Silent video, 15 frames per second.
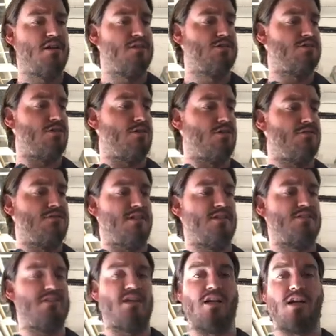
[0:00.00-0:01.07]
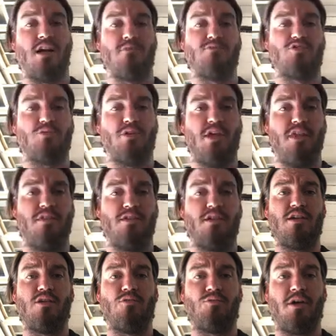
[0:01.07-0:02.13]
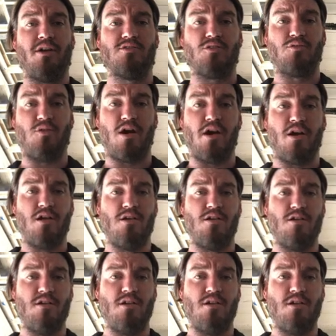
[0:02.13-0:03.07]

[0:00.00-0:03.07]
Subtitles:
So it comes with the razor wire,